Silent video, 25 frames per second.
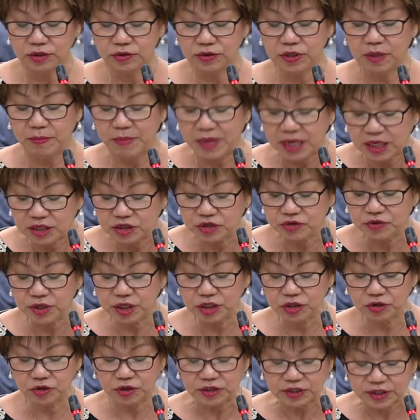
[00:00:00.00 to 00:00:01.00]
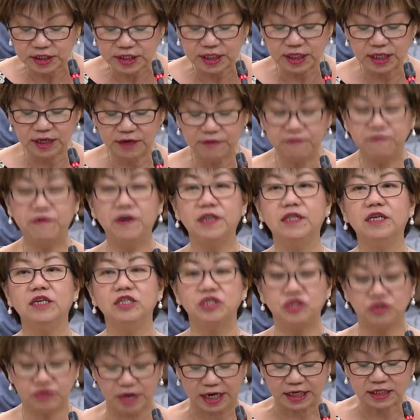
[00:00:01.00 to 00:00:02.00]
to the Ministry to consider
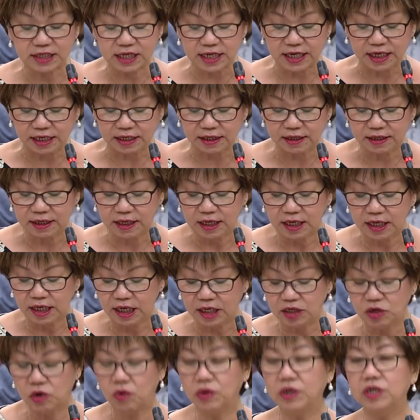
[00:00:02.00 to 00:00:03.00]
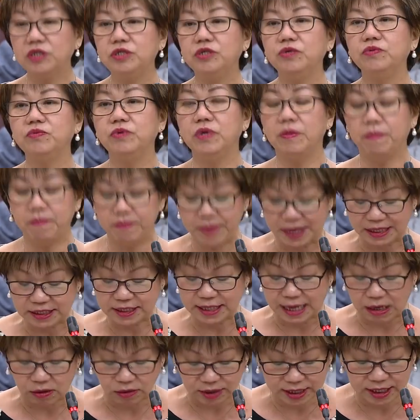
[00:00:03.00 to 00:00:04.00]
further strengthening in order to reap
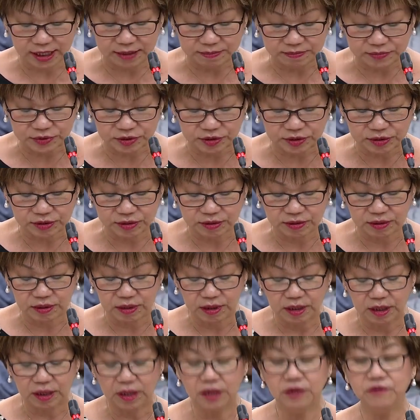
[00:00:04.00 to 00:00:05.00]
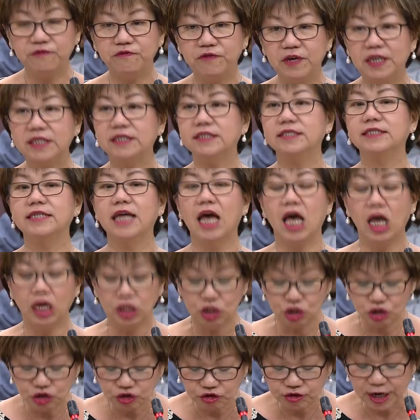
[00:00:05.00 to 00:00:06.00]
better outcomes. First,
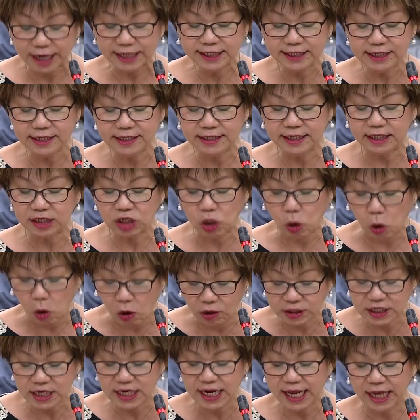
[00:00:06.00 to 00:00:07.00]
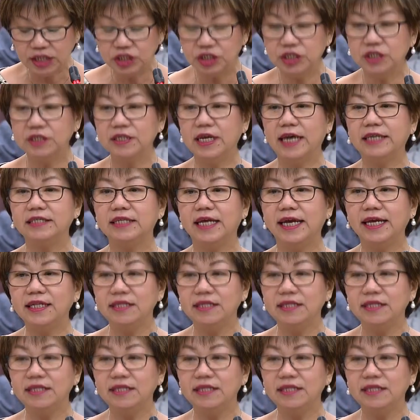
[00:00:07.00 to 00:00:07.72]
to strengthen the coordination and